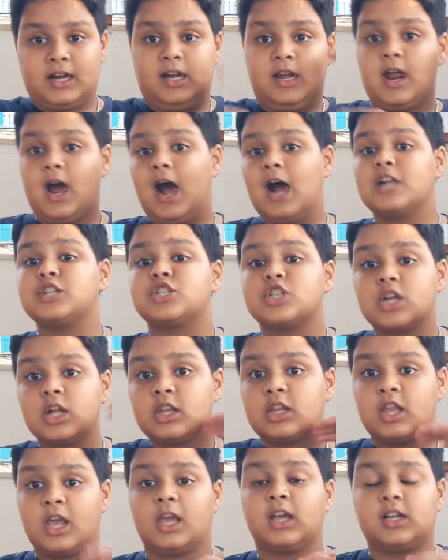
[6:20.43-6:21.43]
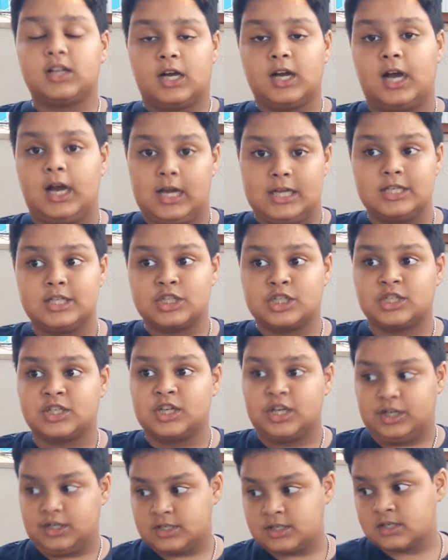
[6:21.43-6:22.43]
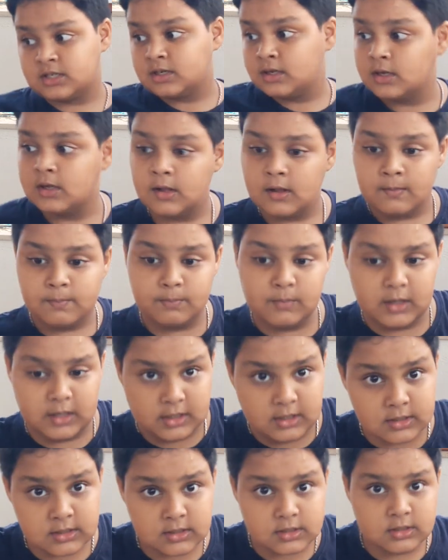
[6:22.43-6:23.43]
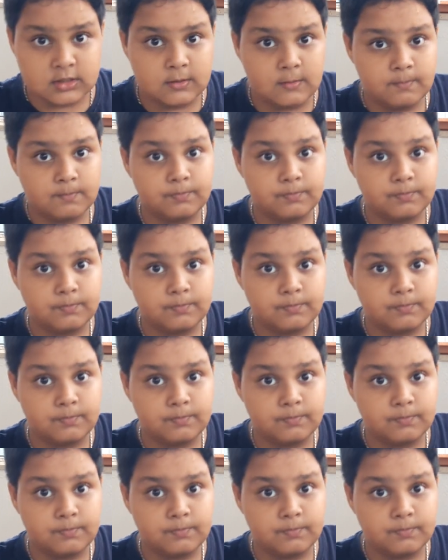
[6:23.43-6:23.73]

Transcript: large, thick ice sheets. Means,